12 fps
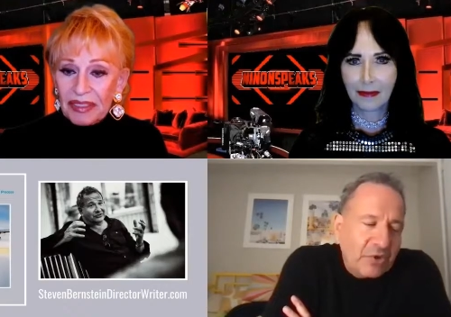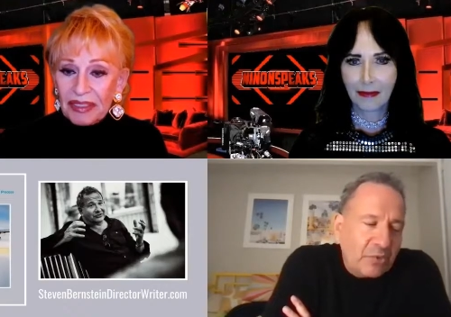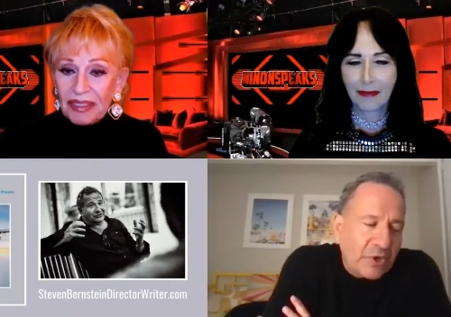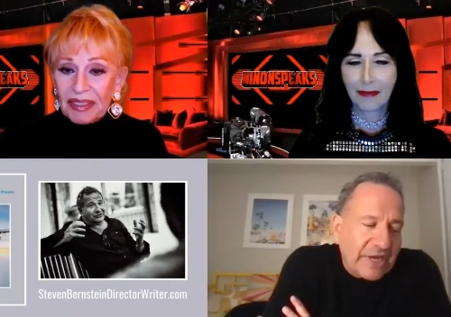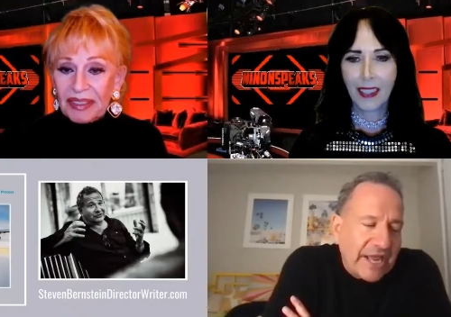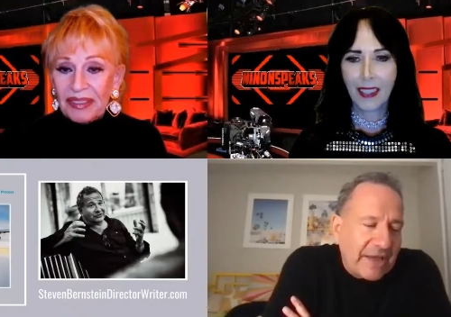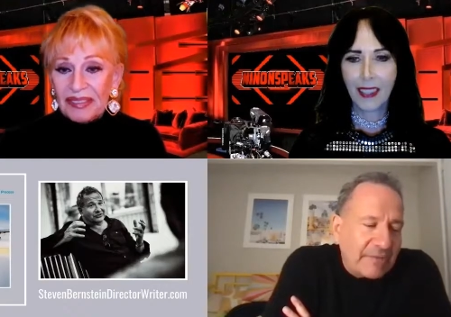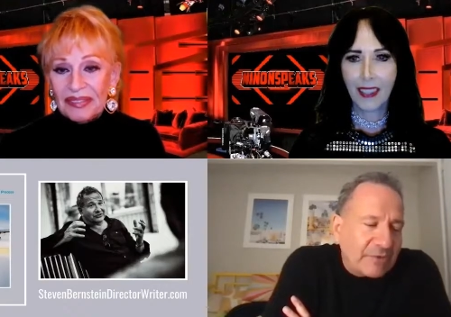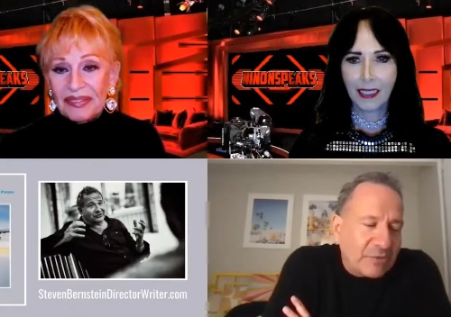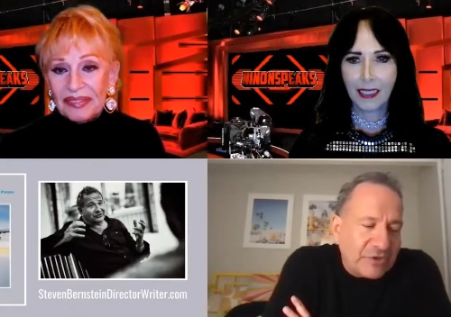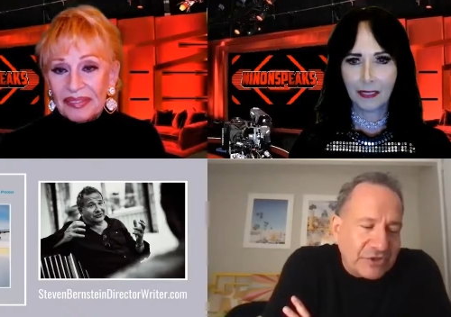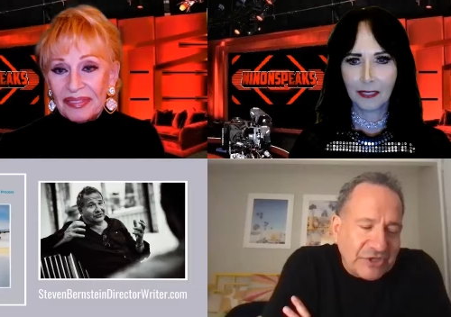Speaker 1: What mm. happened
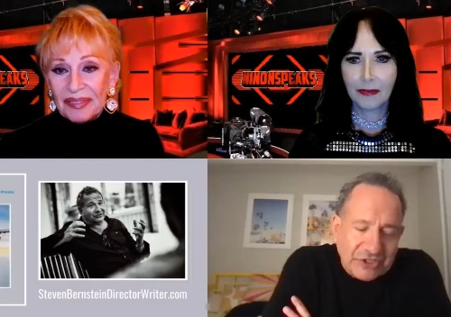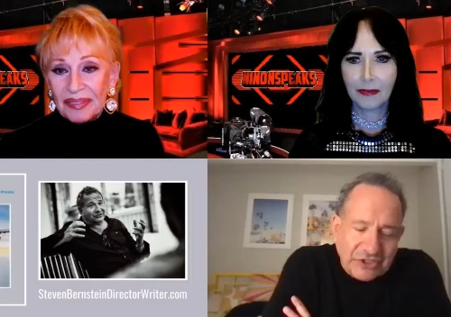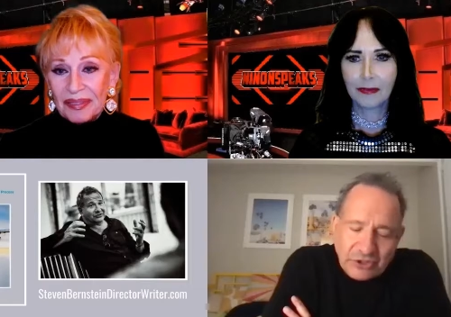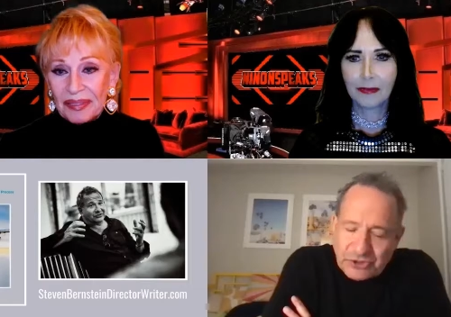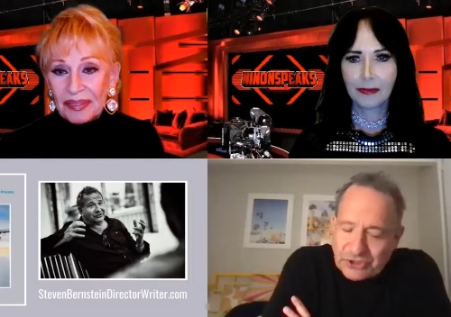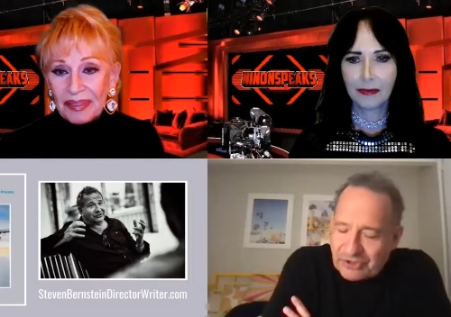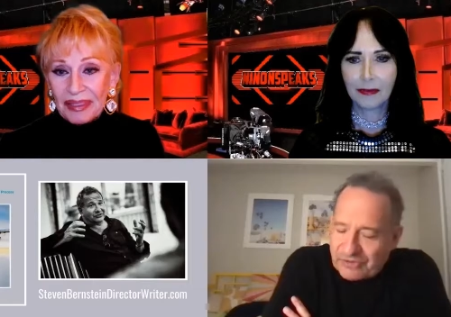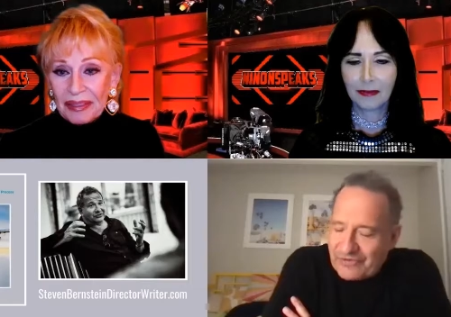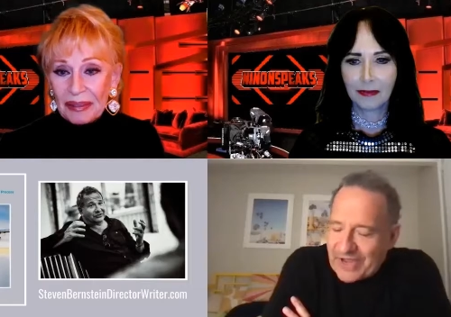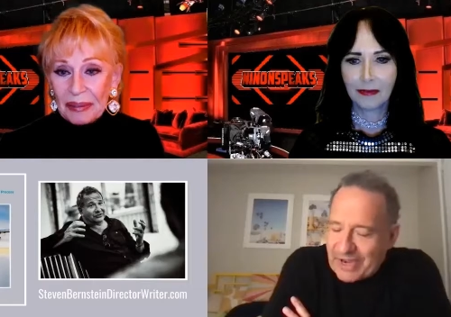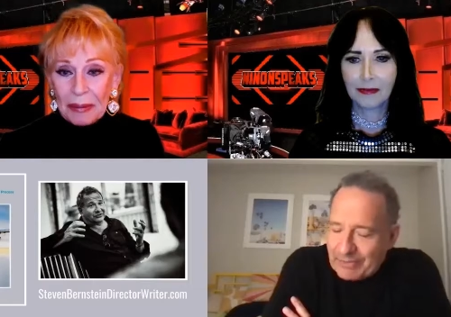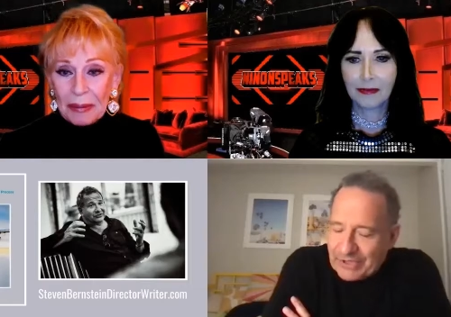with the dissolution of the
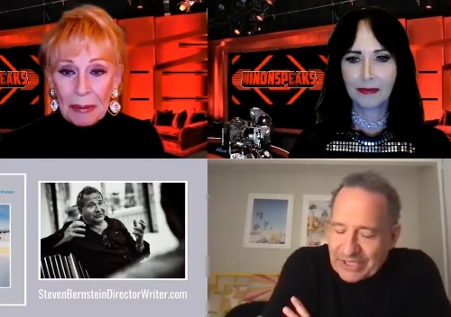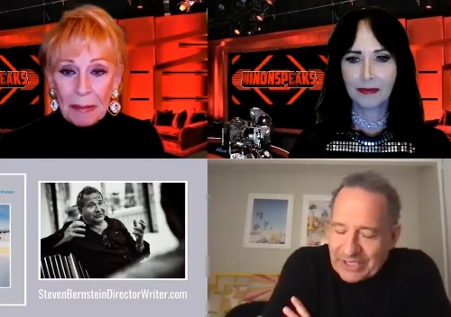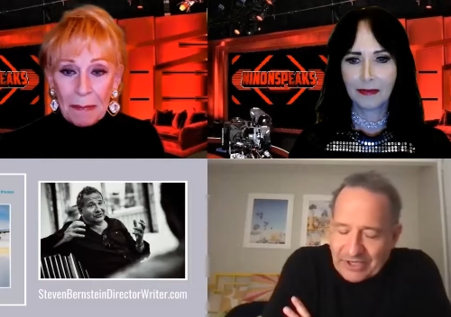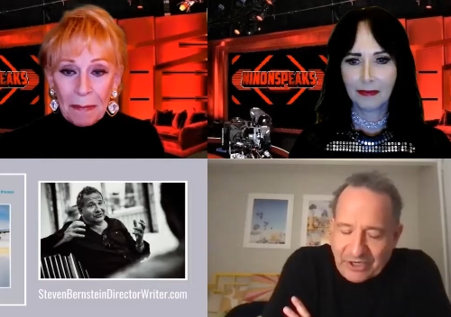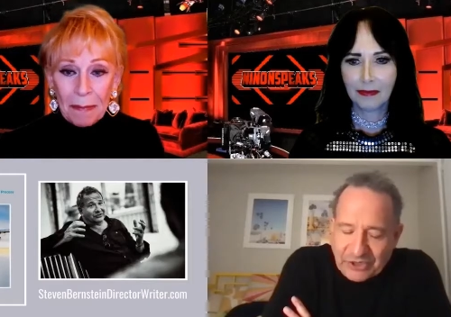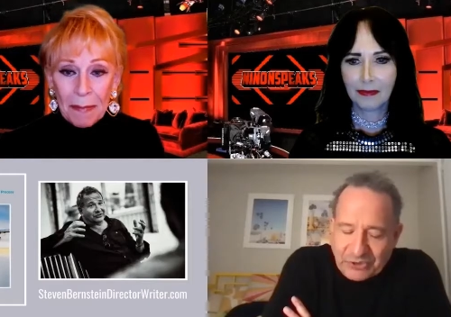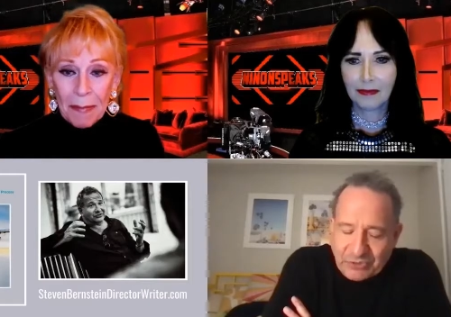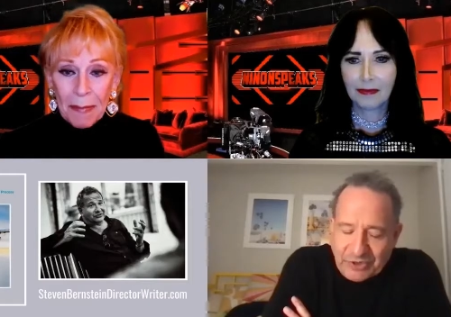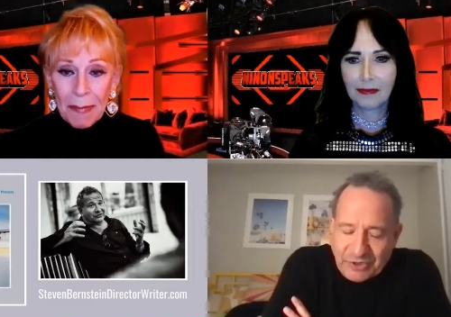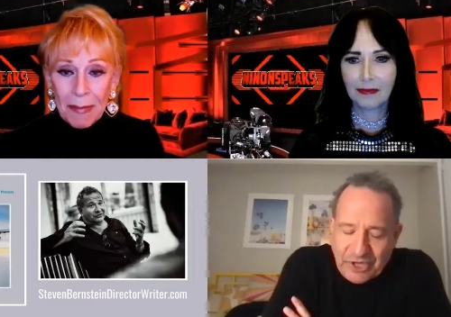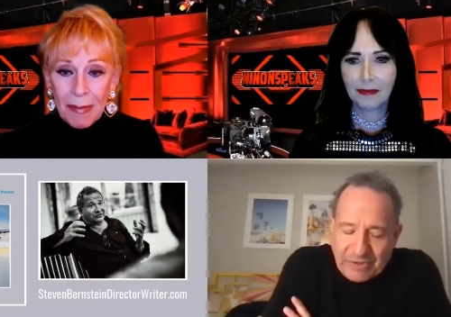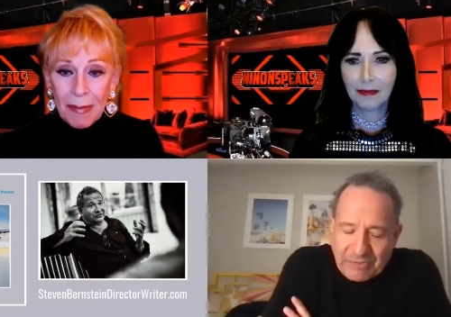family and us
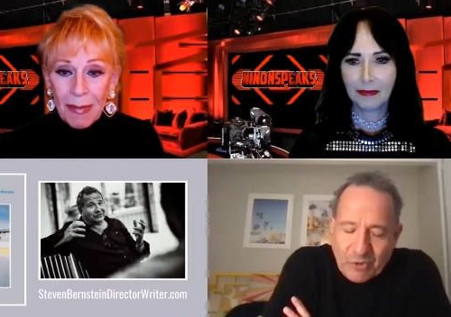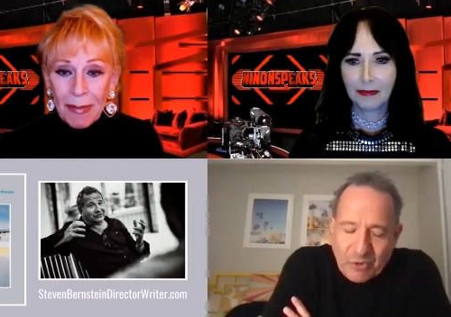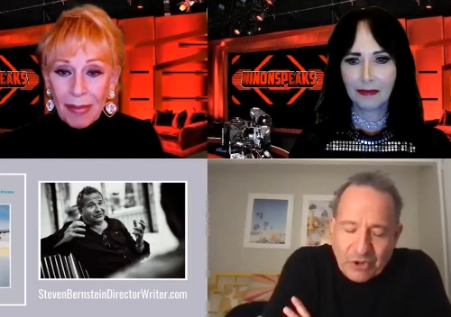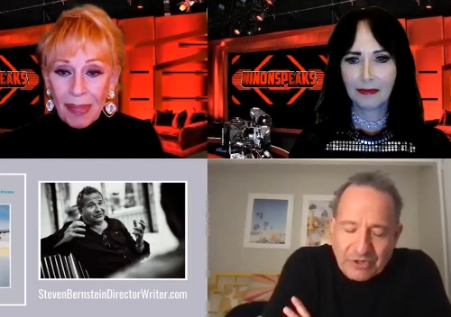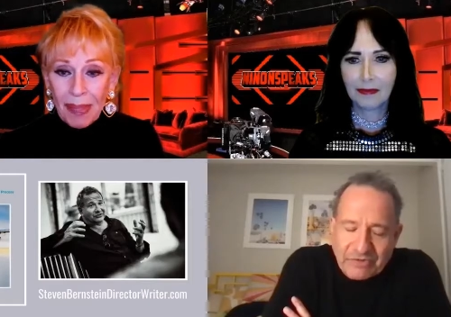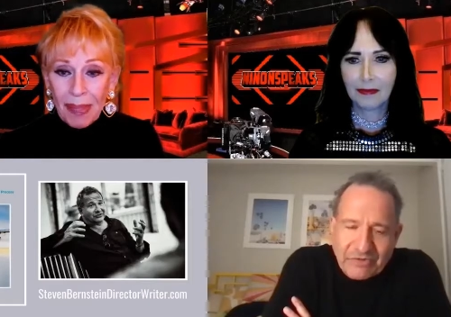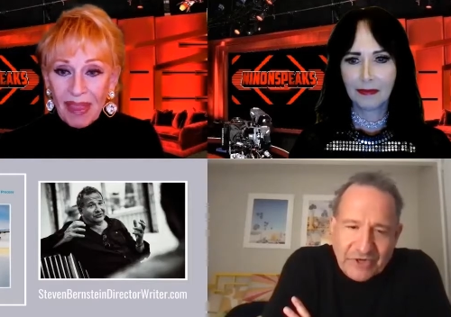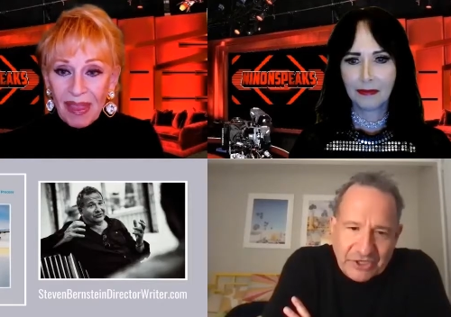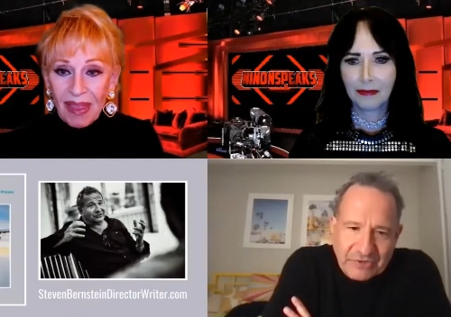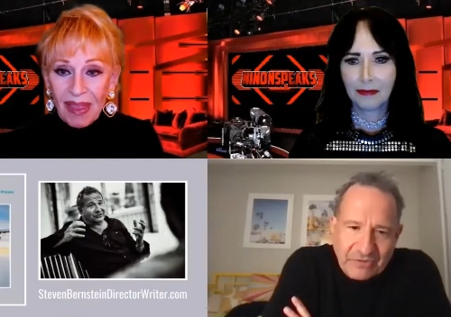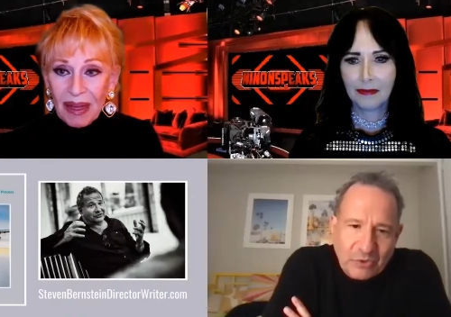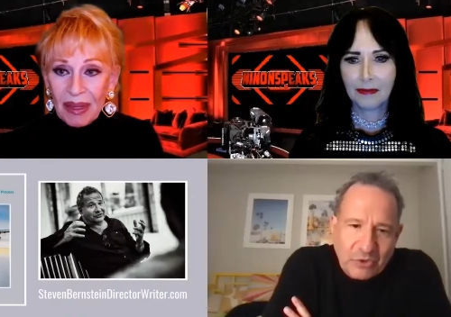relying more on the
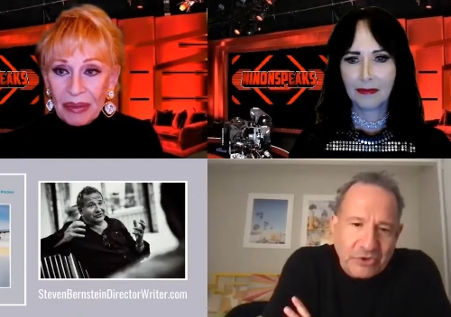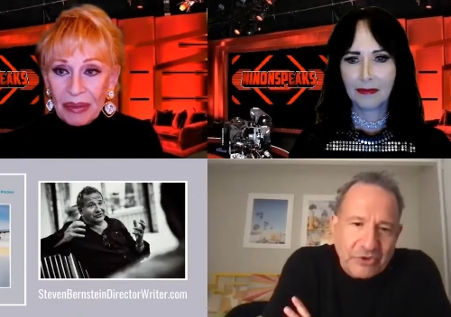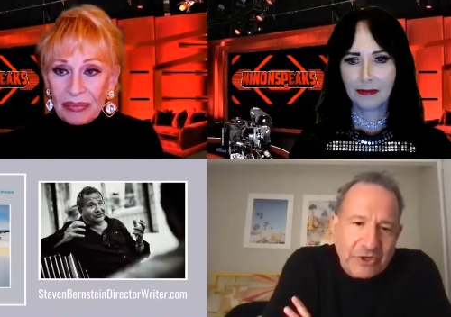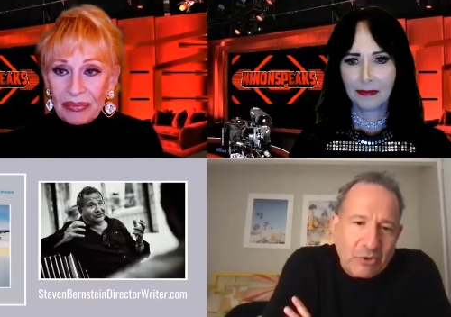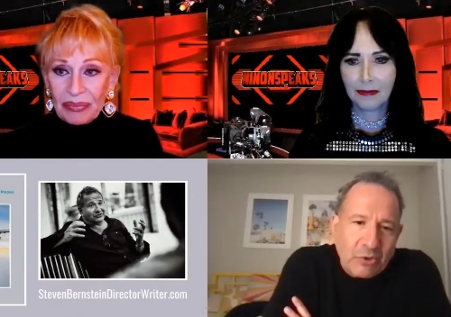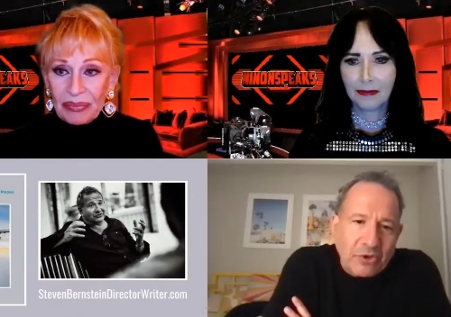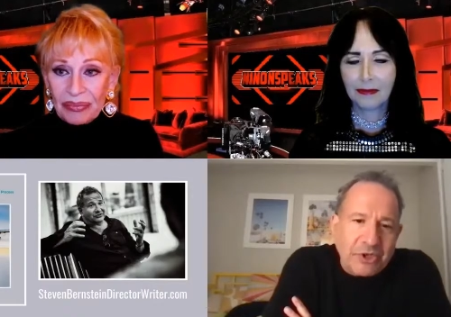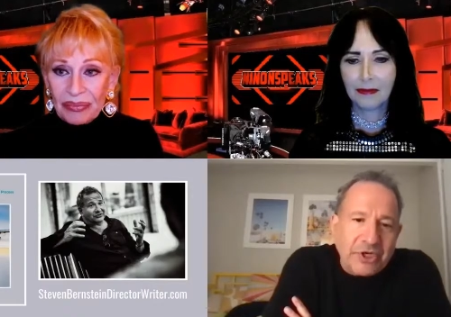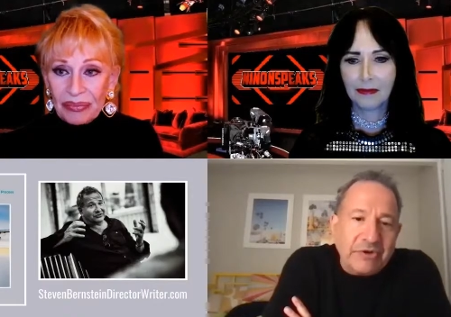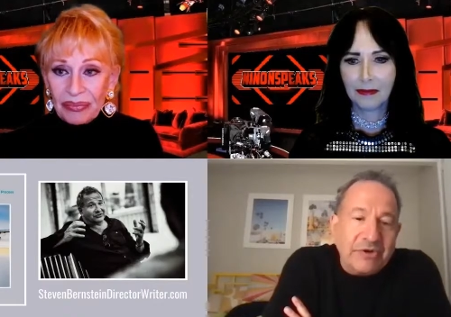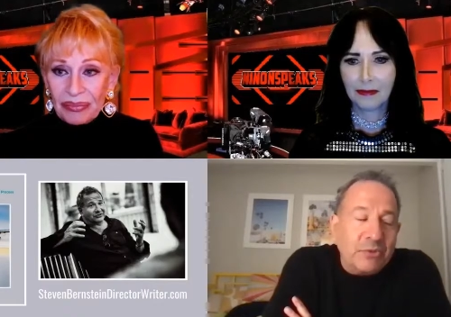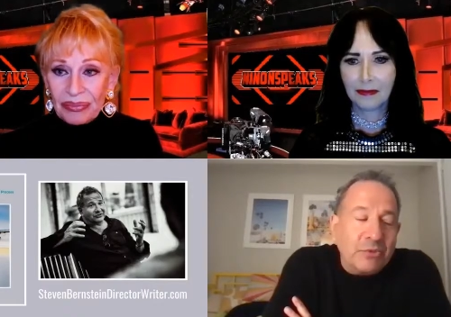fictive world than our
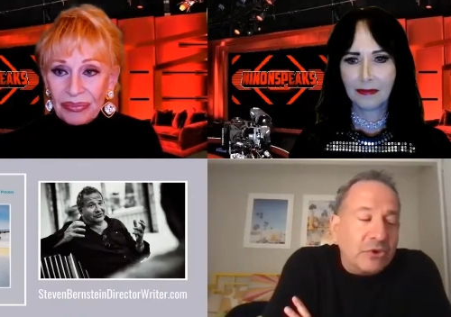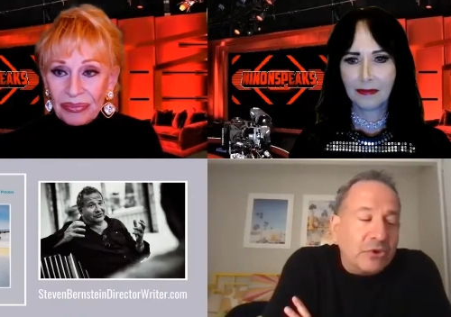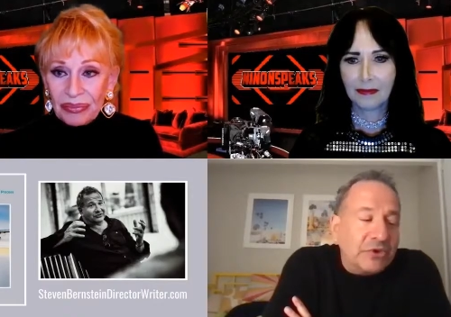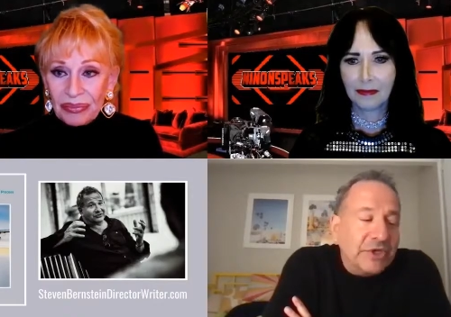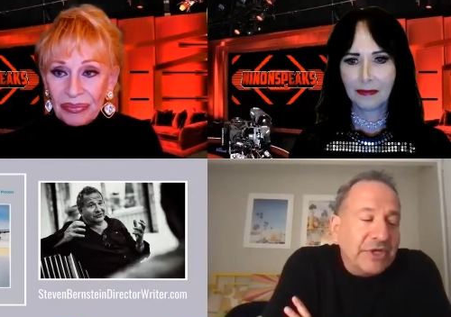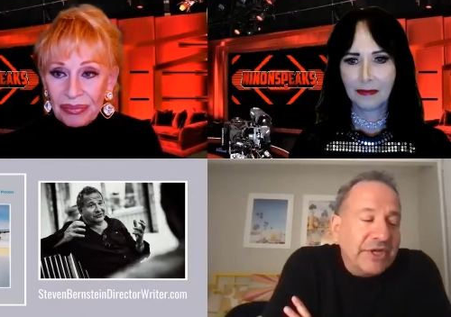ordinary world